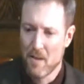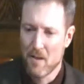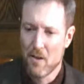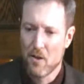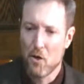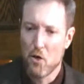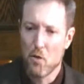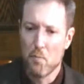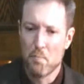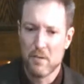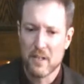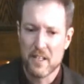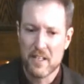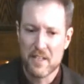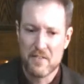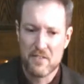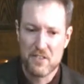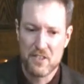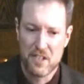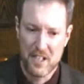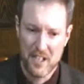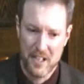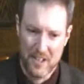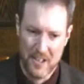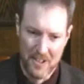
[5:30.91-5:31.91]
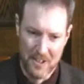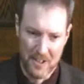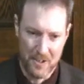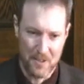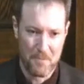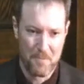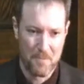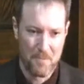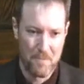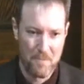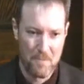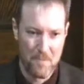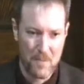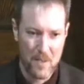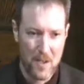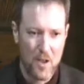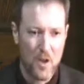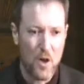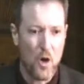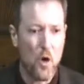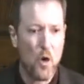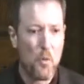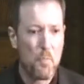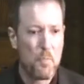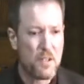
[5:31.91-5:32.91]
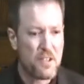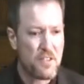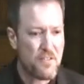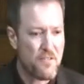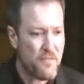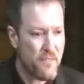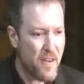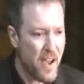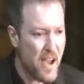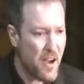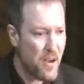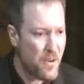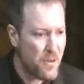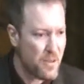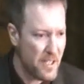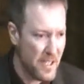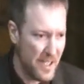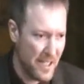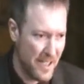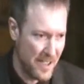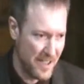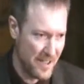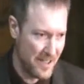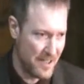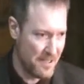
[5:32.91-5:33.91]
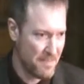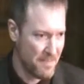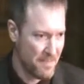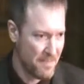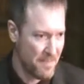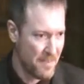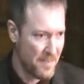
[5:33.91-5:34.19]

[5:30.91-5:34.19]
Hope lives here. Hope is found here.